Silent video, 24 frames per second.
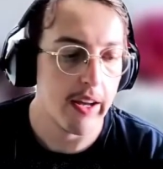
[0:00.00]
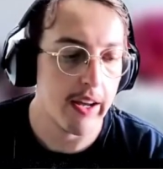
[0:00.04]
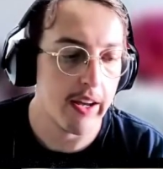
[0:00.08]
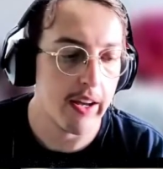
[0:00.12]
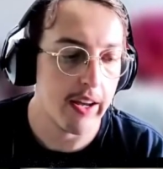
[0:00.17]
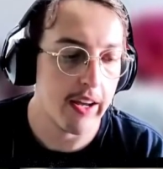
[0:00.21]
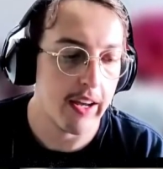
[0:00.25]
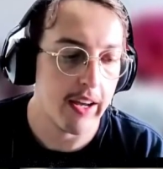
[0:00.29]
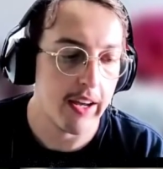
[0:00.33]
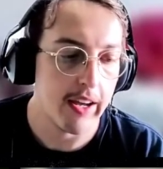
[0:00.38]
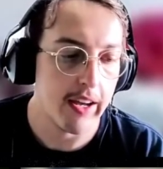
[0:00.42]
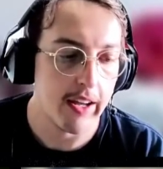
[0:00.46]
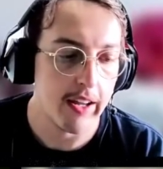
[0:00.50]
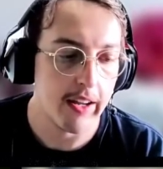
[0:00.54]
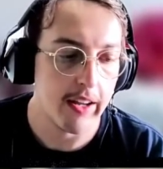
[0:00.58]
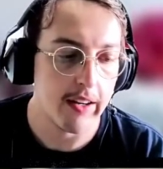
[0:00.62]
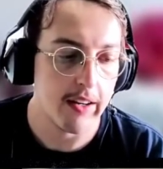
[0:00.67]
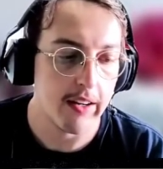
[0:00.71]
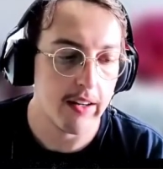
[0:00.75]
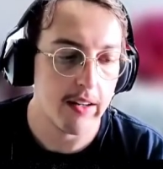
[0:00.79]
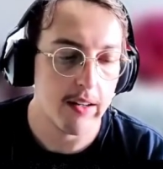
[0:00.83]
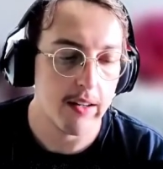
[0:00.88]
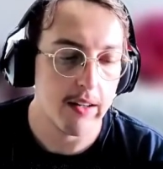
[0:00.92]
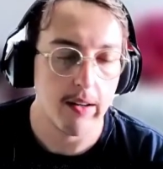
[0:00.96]

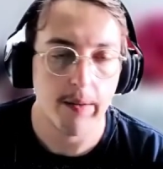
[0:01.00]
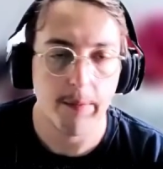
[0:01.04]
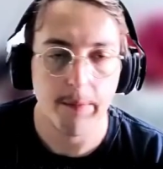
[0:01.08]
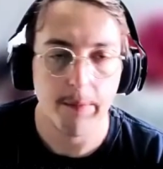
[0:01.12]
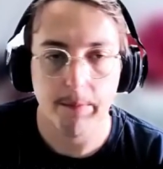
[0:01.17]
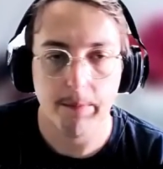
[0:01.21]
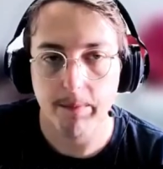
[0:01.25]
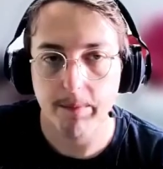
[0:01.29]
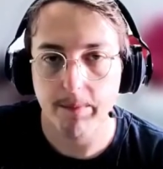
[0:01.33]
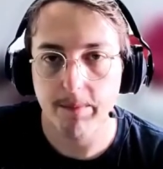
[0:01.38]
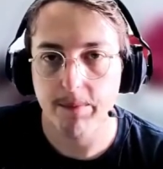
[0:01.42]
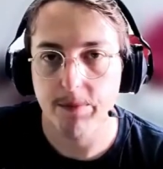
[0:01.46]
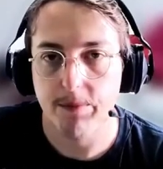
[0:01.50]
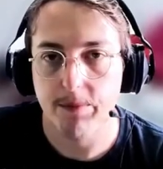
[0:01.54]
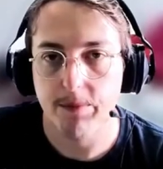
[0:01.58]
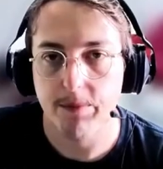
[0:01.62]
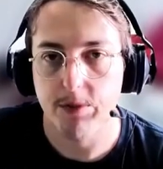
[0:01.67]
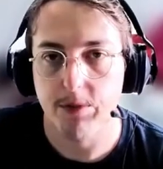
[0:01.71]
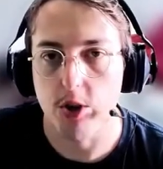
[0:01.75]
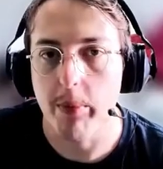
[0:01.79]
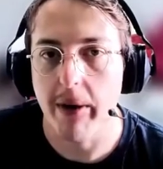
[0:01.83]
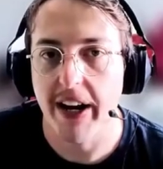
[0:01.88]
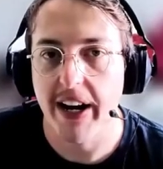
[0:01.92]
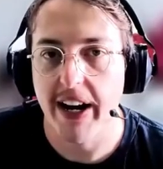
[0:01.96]
And you
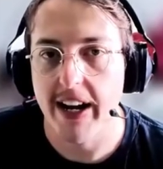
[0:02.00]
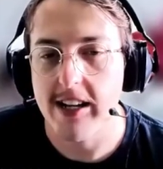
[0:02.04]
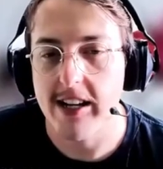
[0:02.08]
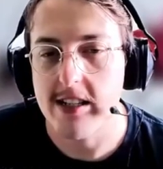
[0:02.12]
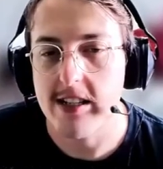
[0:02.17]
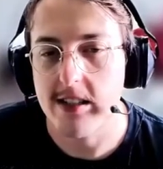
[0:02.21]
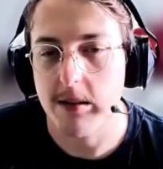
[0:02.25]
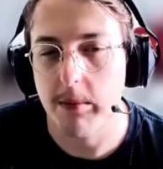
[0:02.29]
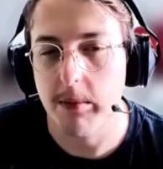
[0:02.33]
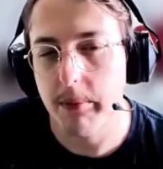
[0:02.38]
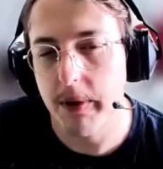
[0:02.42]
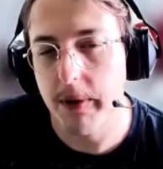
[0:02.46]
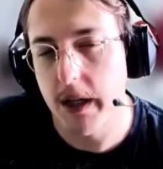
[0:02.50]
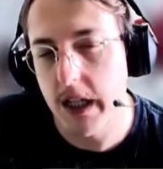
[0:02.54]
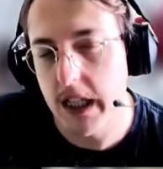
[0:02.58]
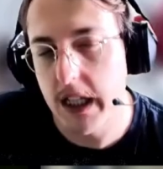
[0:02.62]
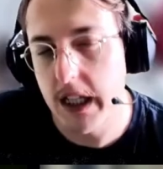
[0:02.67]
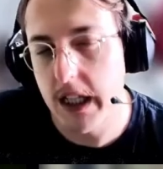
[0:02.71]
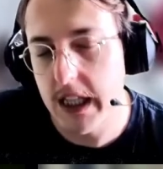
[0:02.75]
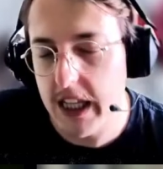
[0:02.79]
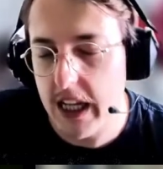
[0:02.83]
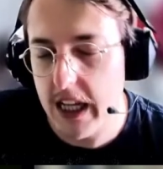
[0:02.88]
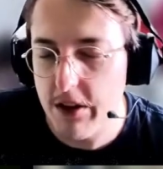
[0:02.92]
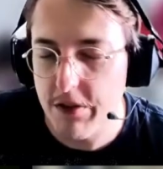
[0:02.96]
might ask, but
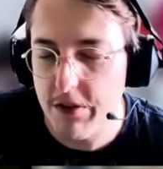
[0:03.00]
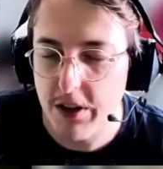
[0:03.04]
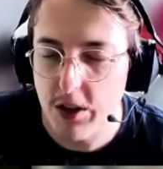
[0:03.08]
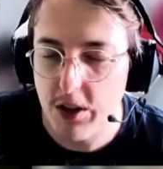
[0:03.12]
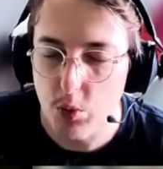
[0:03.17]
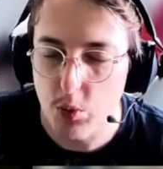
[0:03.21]
David